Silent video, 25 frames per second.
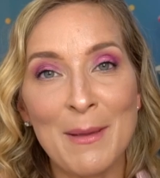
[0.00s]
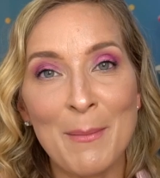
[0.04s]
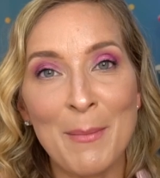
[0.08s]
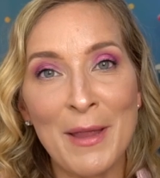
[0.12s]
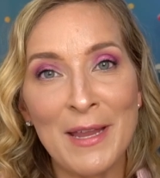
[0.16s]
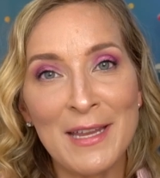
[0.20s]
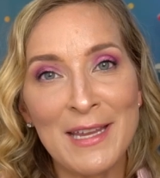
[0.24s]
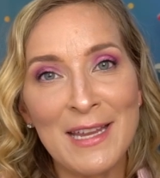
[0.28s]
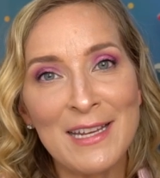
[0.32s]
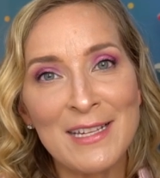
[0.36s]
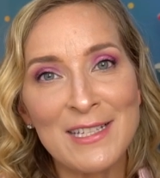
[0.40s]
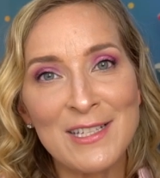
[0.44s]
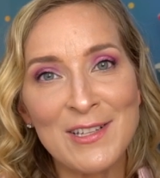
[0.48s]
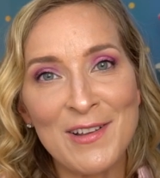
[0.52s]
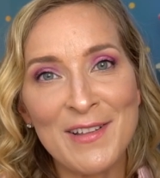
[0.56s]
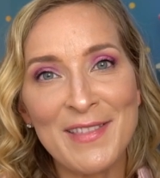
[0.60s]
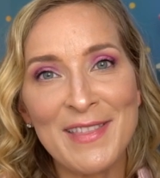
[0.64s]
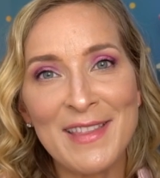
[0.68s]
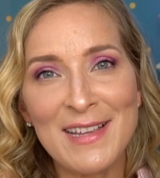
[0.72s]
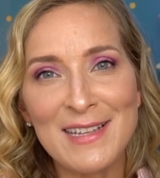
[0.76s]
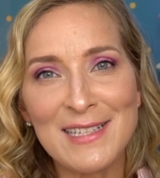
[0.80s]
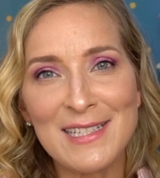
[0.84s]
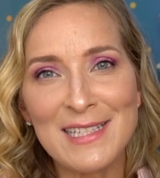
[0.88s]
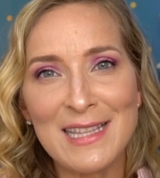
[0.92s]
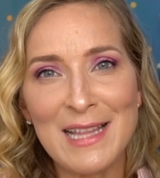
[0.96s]
opinions on
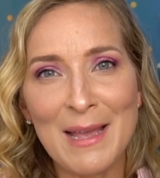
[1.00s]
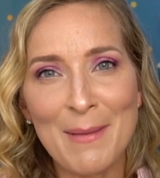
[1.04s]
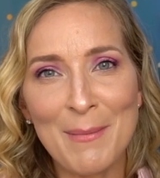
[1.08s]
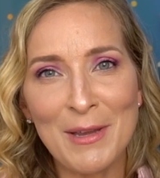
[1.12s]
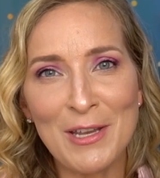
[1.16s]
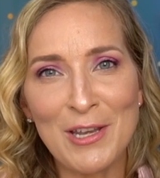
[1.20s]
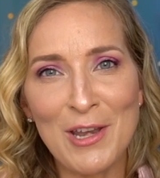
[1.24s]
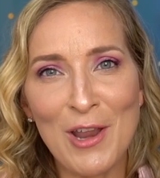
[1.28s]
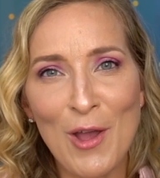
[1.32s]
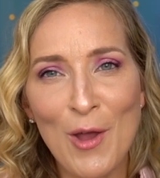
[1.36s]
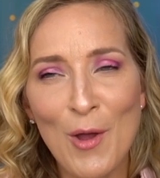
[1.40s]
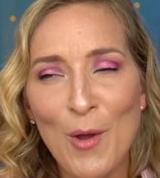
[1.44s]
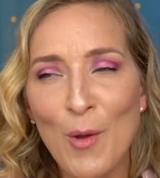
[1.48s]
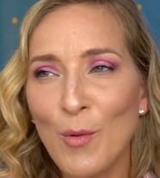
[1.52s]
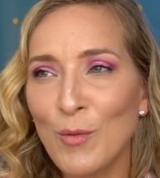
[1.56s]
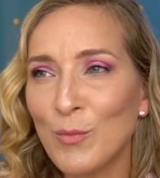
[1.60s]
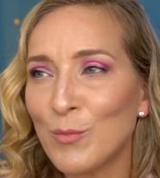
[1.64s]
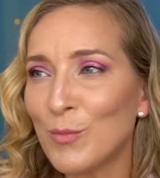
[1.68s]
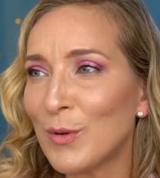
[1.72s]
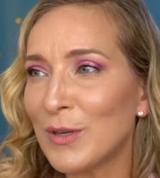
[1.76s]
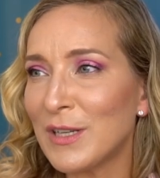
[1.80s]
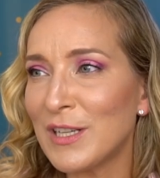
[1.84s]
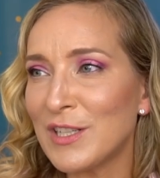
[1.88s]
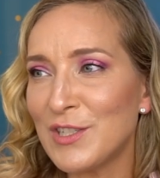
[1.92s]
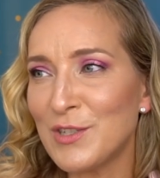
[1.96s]
this let me know
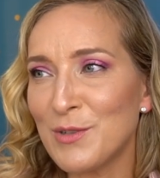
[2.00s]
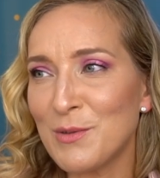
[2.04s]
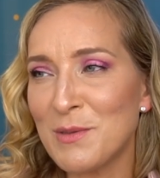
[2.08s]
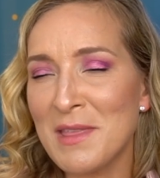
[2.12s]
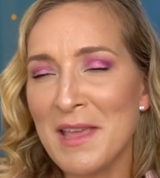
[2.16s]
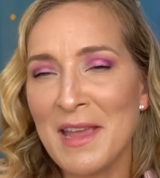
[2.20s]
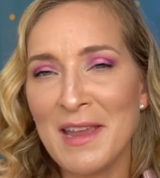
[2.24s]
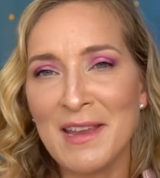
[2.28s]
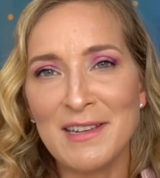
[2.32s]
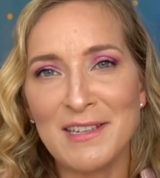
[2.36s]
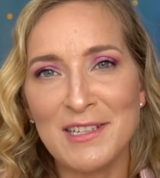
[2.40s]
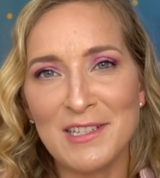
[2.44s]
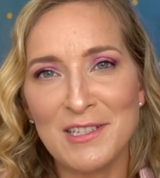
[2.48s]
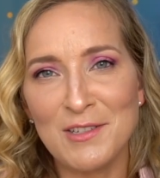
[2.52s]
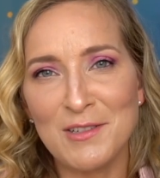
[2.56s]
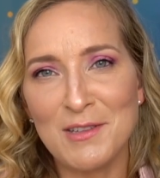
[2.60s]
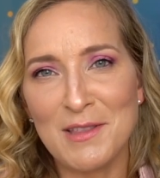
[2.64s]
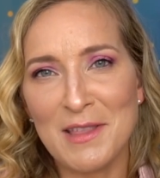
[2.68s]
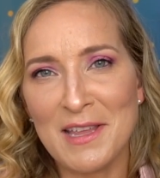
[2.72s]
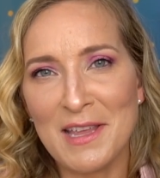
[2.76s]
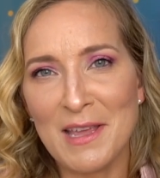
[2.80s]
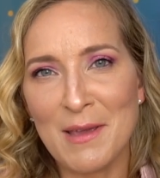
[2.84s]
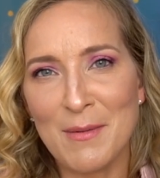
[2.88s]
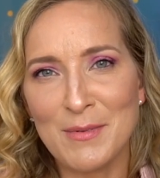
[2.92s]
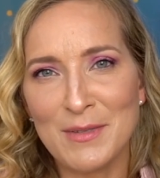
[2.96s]
what did you think did you
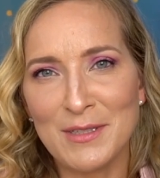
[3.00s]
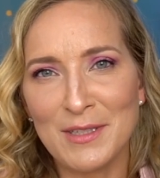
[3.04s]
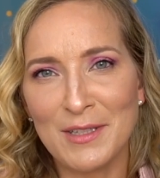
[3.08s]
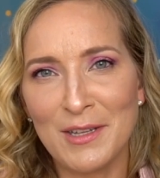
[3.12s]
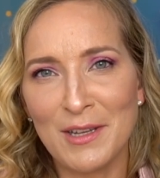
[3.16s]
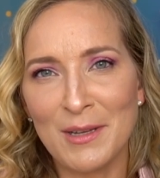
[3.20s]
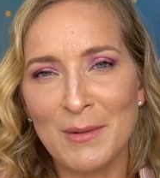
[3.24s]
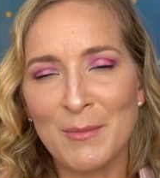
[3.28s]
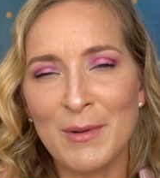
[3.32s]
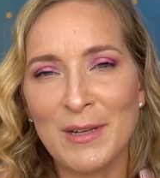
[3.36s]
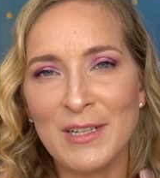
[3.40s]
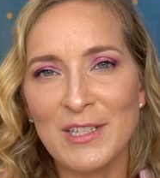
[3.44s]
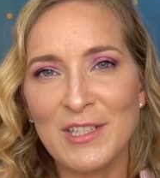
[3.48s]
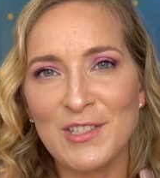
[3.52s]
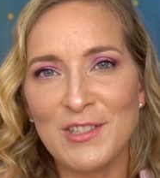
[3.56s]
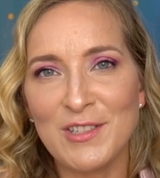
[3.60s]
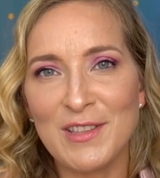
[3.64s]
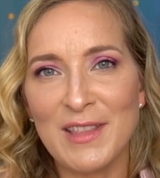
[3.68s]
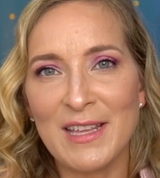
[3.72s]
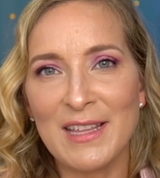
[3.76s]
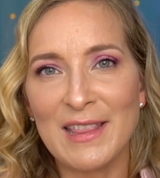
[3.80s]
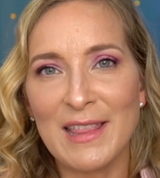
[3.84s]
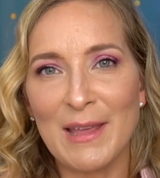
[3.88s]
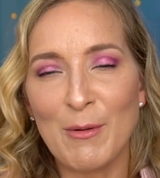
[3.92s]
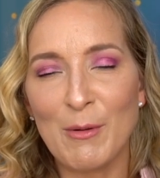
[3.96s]
think it was a good one did you
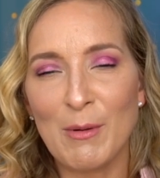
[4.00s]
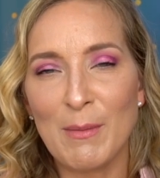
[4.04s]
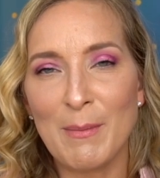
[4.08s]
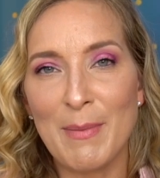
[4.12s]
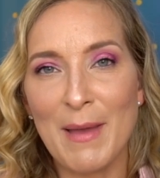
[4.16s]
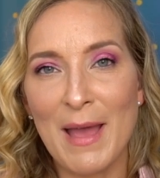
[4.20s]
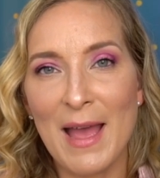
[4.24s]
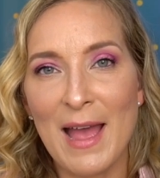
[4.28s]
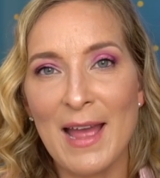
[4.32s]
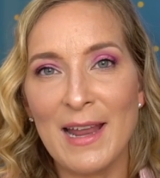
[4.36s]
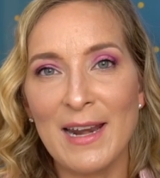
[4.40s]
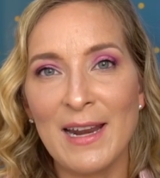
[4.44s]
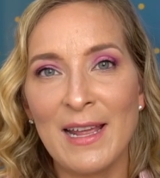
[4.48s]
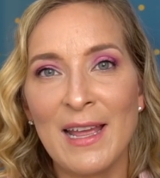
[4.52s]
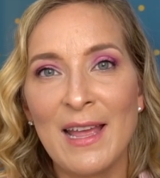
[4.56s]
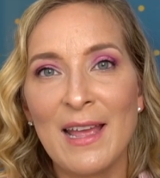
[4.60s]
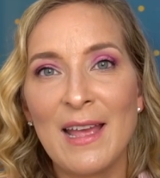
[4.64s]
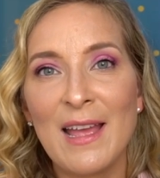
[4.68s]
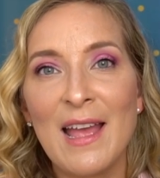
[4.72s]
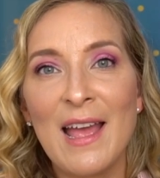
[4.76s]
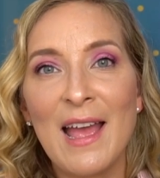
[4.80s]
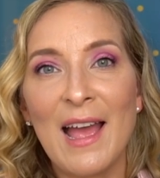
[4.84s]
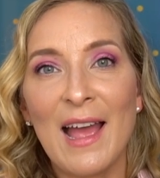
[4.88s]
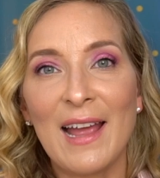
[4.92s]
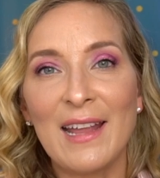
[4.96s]
think they were bad
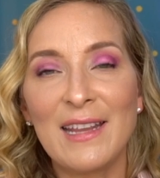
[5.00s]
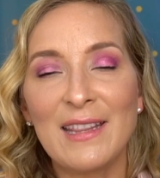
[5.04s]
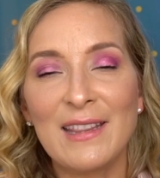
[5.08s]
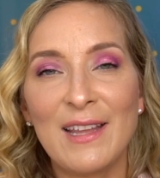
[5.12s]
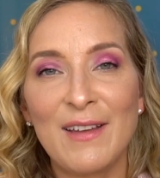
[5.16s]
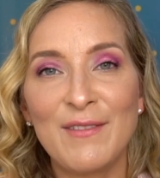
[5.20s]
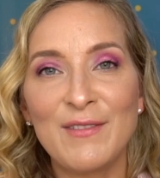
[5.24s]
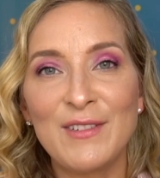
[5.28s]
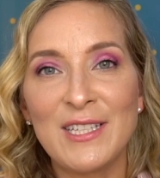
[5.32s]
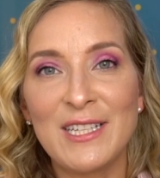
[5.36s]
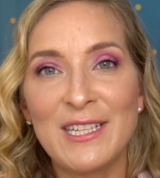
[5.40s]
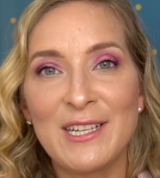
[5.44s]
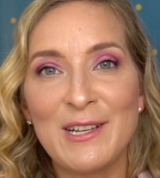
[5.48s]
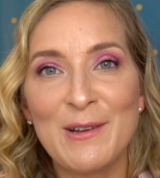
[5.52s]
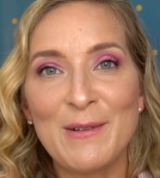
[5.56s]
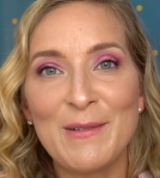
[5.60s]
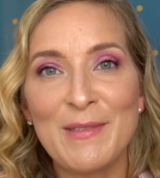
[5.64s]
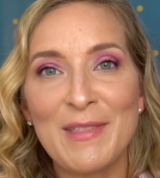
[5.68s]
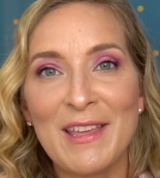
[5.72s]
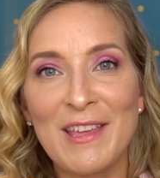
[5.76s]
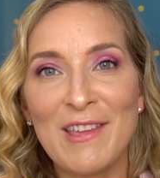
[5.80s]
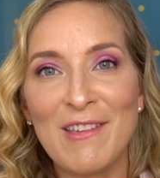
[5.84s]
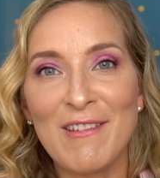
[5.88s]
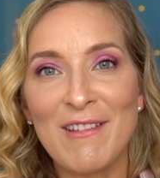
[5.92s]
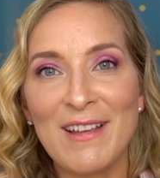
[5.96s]
I'd love to know
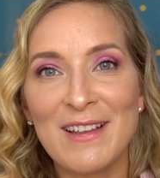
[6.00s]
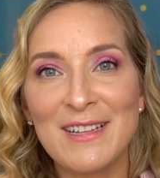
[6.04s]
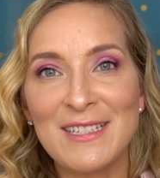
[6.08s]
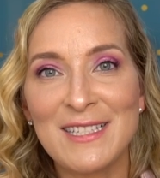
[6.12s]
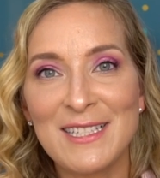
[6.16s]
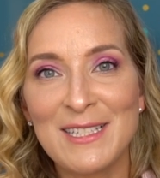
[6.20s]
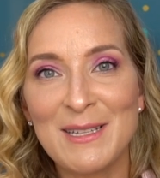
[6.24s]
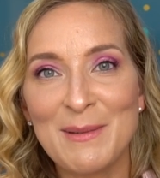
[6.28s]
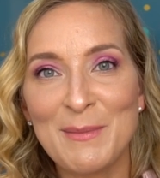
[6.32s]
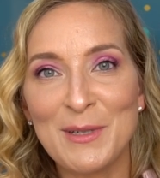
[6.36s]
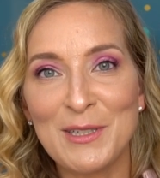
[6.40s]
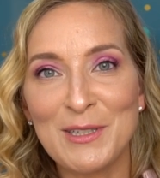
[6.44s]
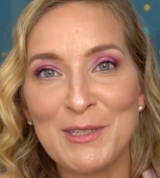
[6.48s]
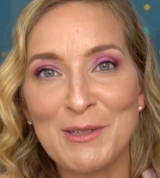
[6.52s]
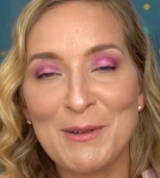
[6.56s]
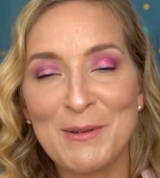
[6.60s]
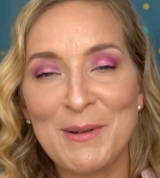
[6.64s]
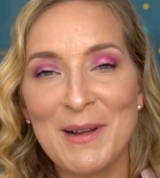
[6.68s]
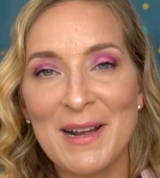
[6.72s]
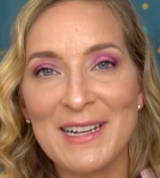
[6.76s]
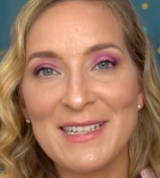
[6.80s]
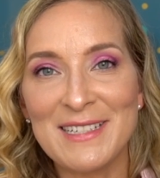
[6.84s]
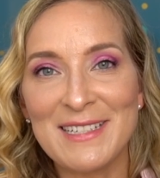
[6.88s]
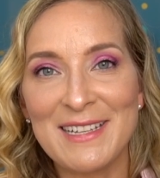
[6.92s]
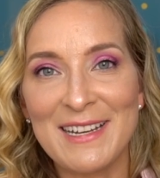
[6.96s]
thank you guys so much for
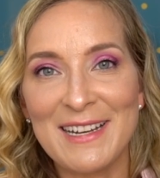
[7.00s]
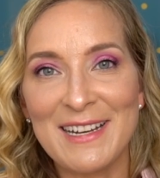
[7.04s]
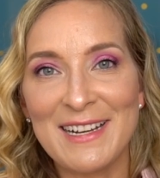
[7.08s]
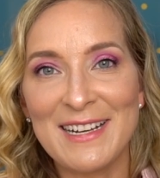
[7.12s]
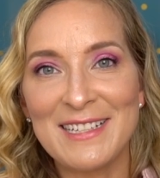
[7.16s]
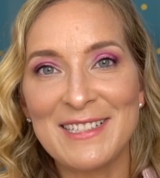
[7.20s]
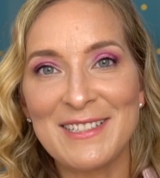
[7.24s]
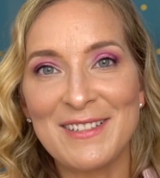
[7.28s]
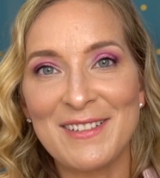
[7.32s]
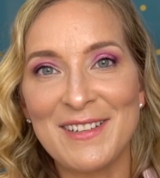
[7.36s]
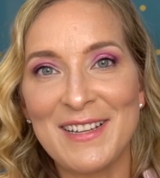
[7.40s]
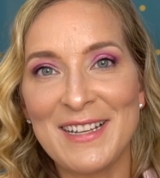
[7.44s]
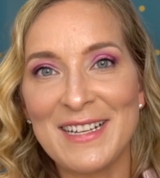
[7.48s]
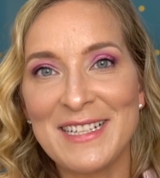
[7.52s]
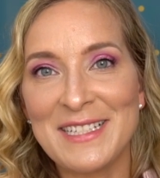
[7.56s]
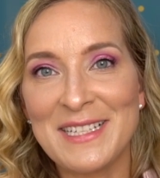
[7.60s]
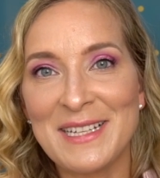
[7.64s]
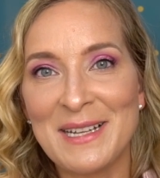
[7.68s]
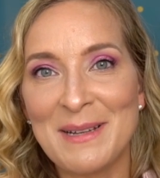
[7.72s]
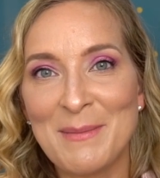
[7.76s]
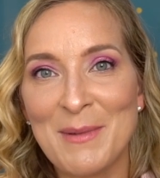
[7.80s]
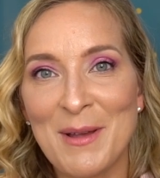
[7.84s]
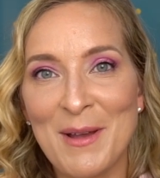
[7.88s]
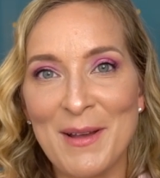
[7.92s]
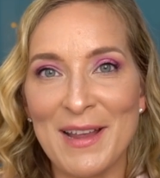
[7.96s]
watching and until next
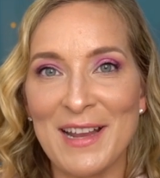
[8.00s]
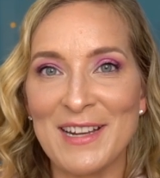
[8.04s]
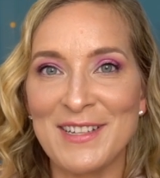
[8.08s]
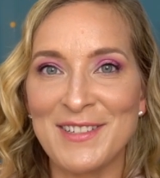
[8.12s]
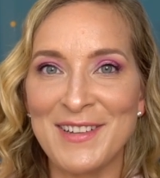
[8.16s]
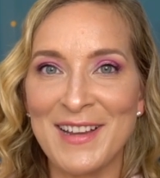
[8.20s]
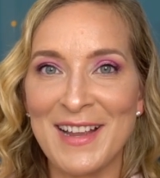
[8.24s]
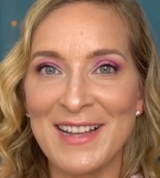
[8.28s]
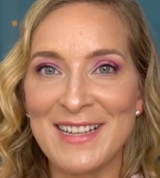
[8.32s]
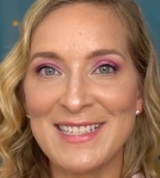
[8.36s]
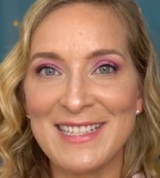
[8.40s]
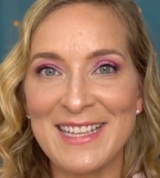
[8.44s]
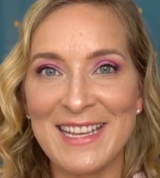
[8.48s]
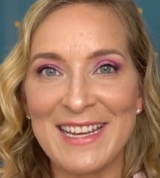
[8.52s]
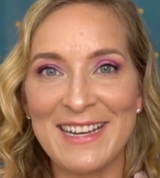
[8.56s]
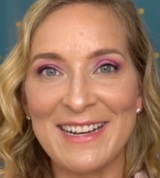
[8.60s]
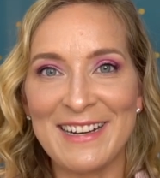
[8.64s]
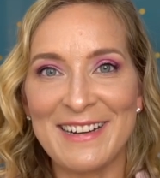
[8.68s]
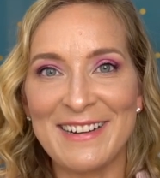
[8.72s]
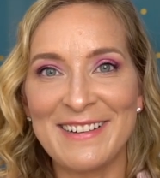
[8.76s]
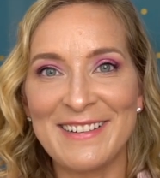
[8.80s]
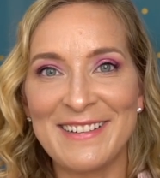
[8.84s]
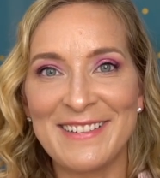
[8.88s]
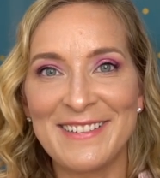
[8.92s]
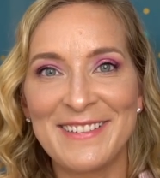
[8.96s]
time I'll catch you guys
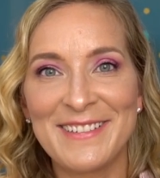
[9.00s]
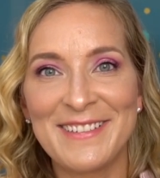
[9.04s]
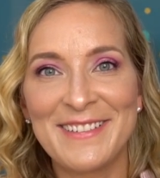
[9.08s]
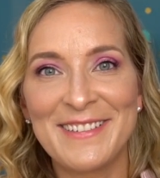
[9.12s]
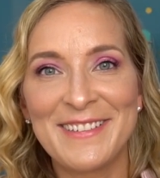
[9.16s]
later